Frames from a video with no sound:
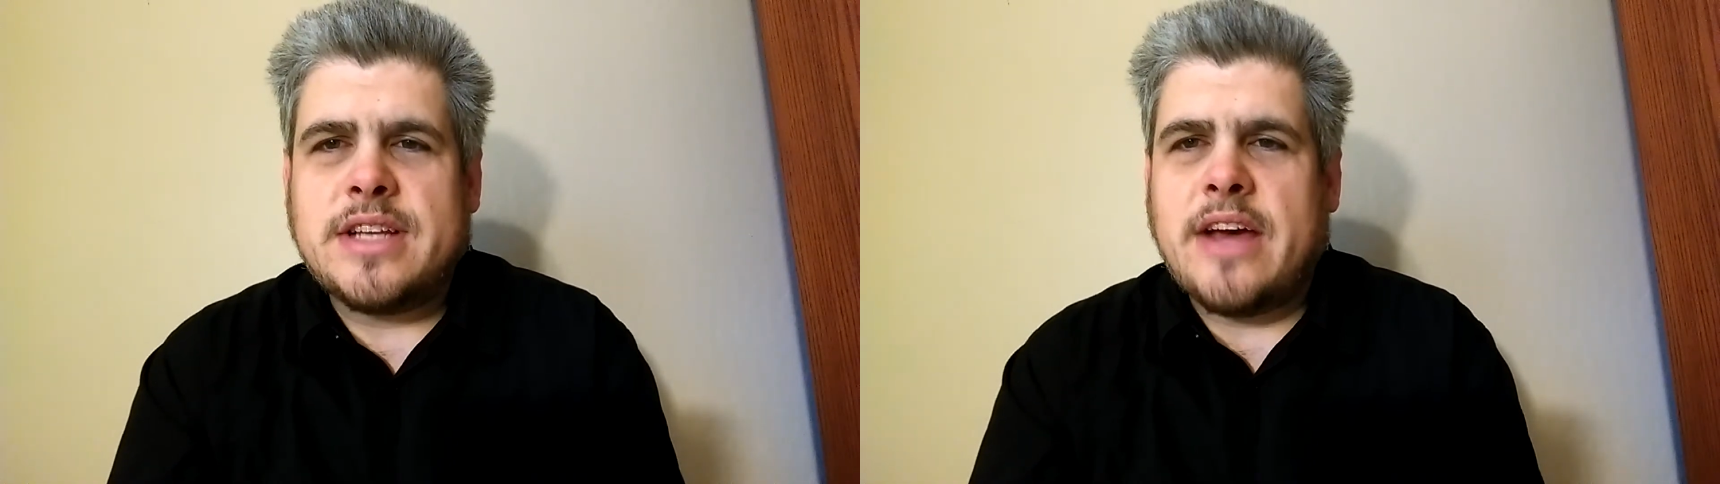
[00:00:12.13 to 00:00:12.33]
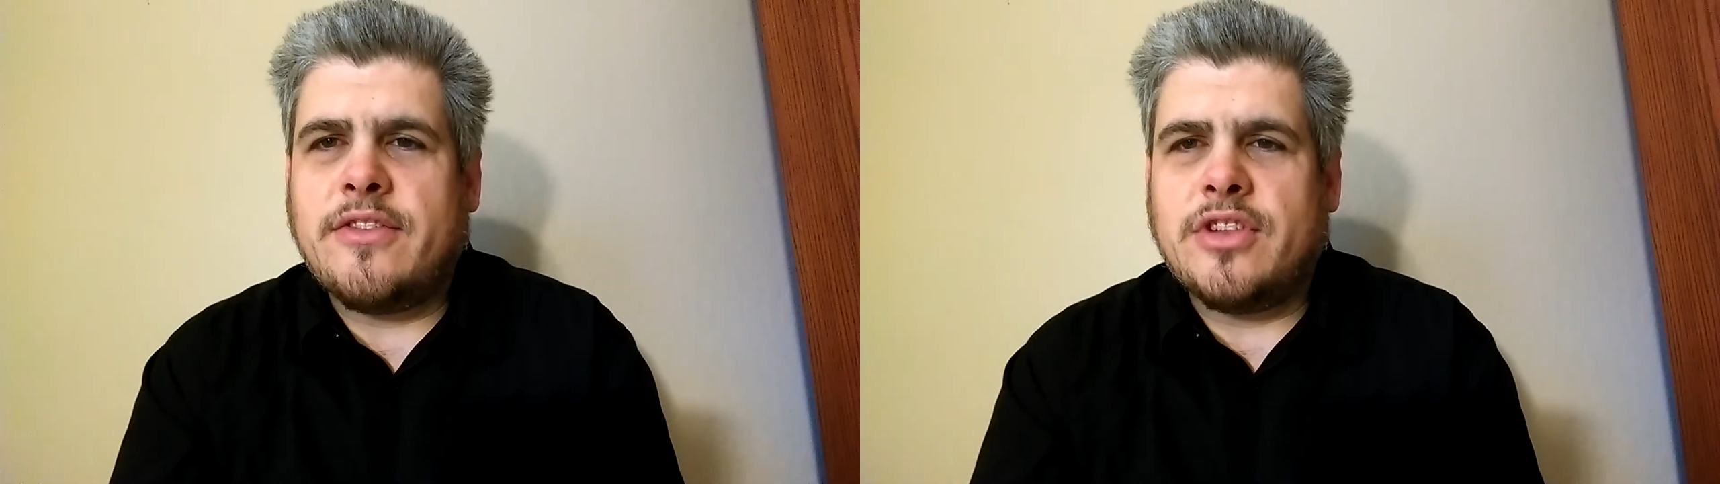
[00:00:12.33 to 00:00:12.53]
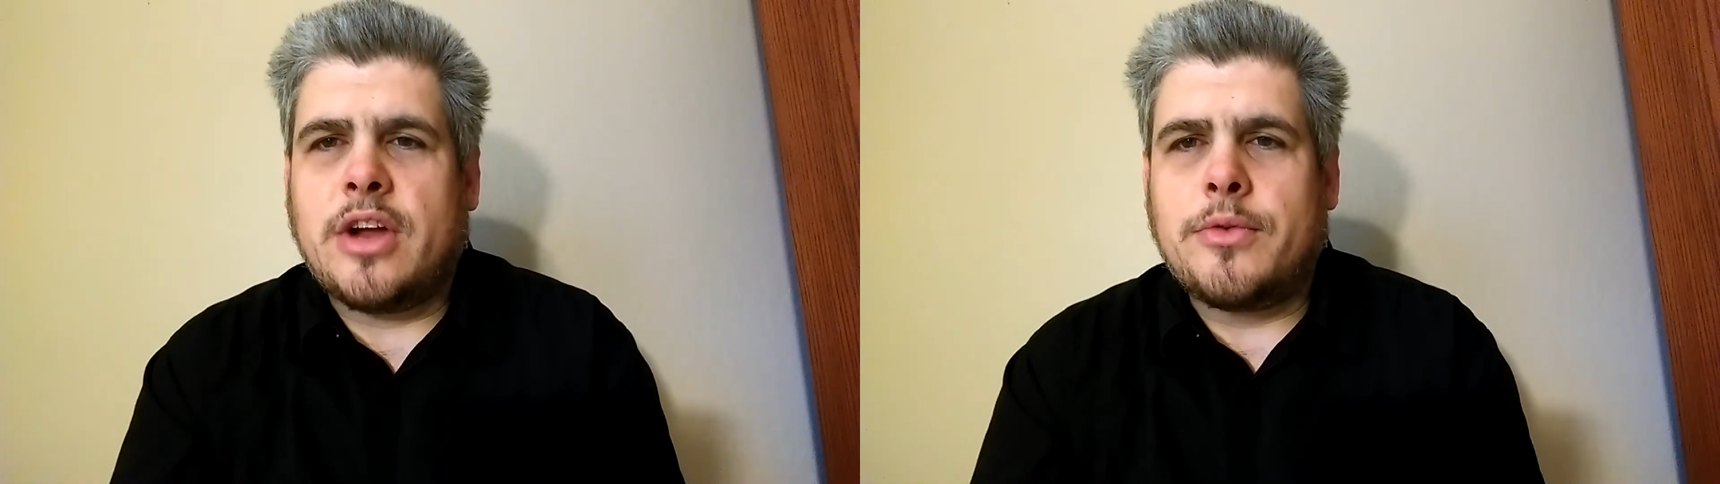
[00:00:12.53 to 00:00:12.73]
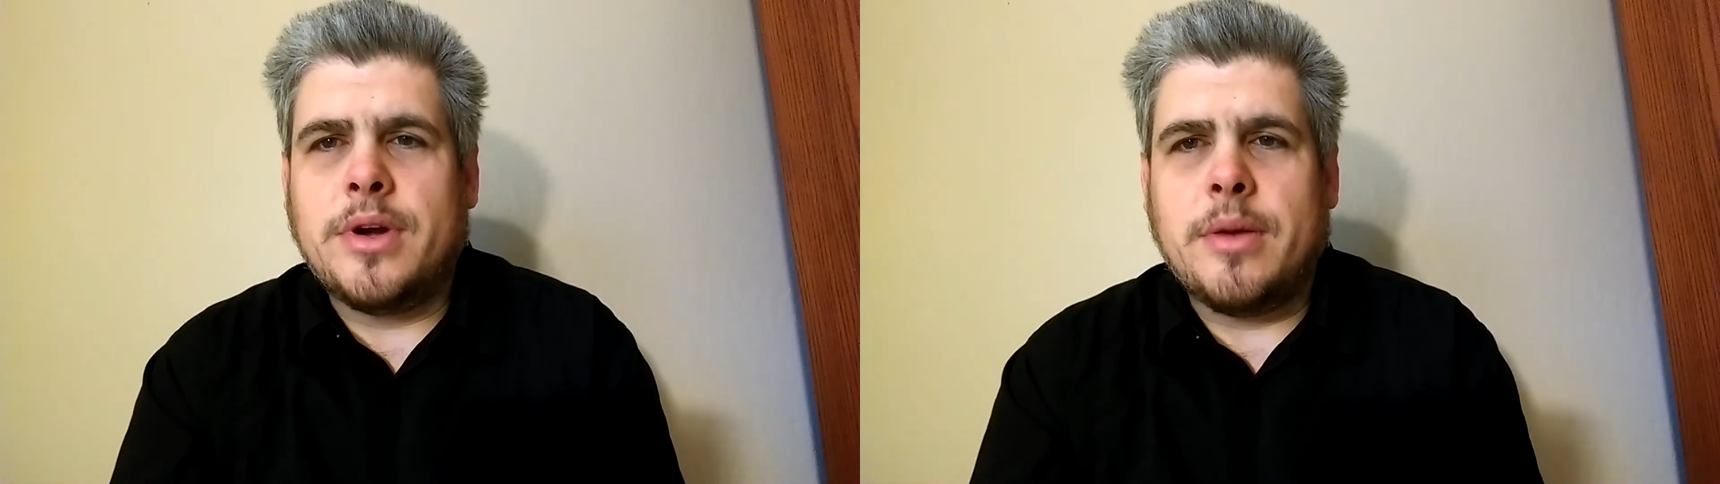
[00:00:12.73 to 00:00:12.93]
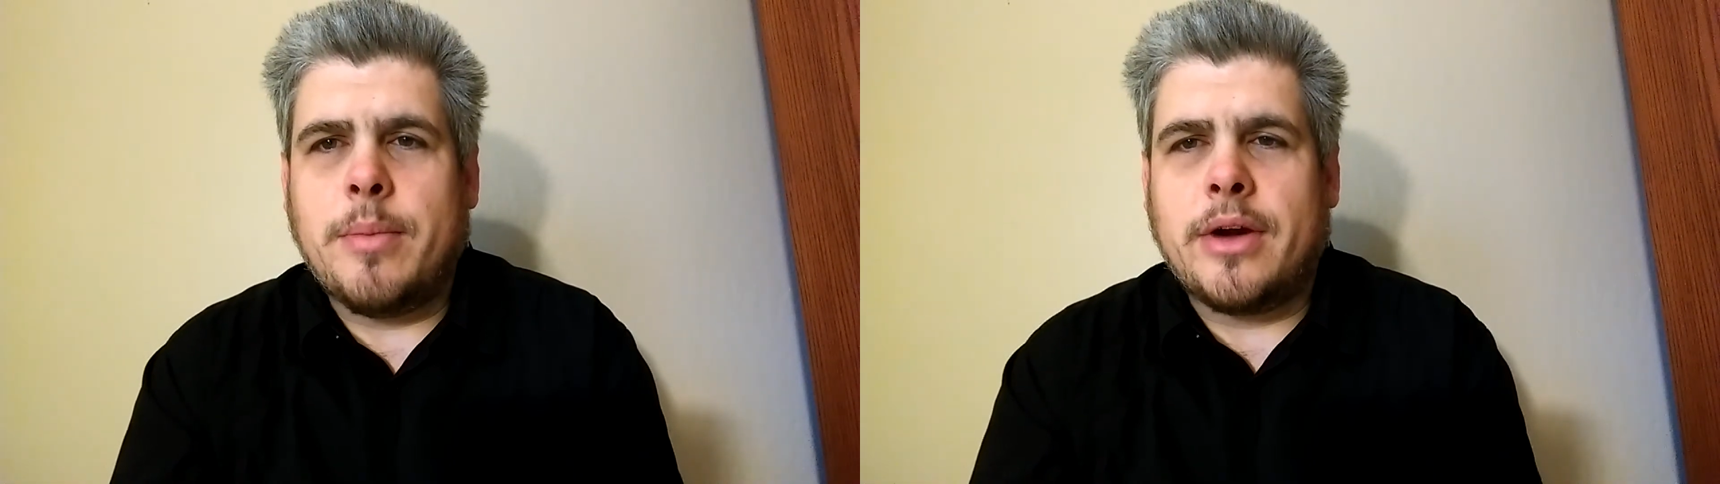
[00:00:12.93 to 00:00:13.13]
have a lot
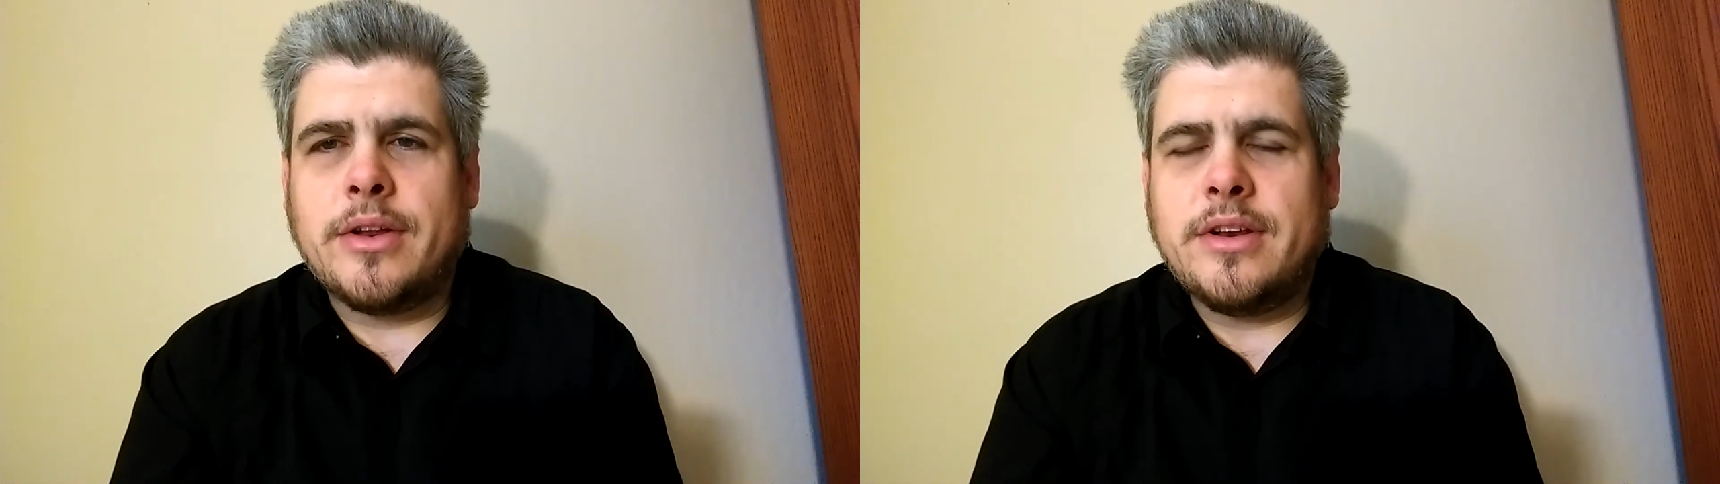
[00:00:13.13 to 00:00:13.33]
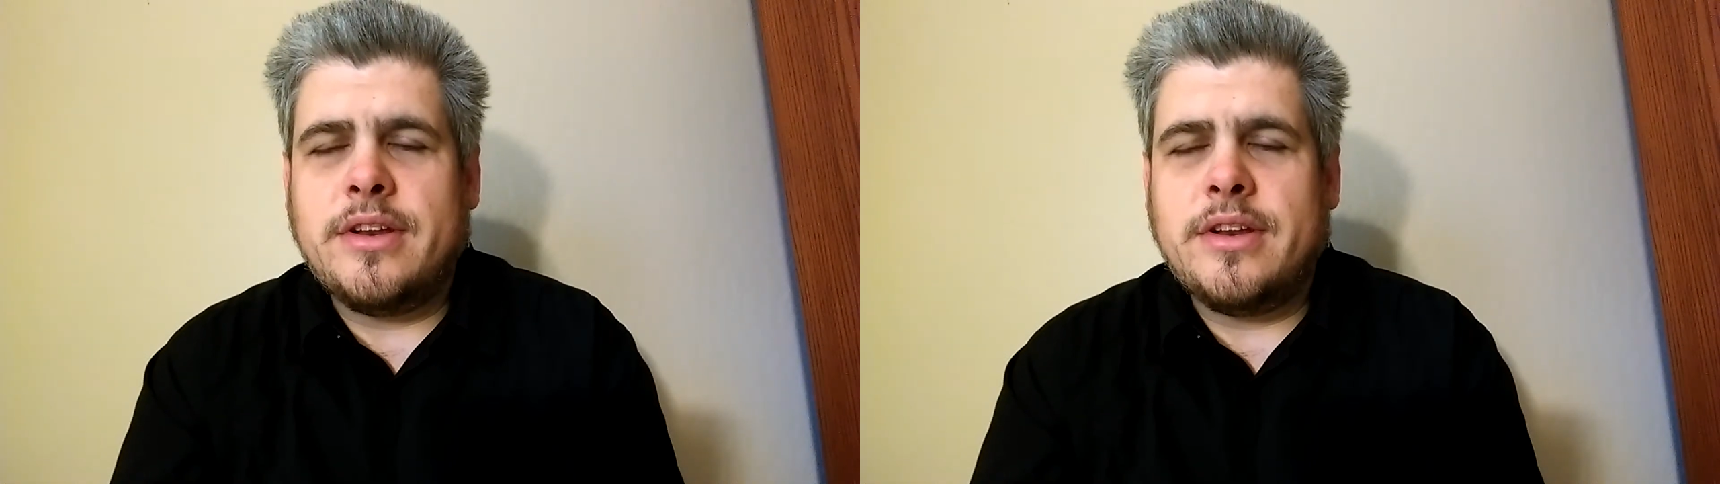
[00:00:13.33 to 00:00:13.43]
written about it.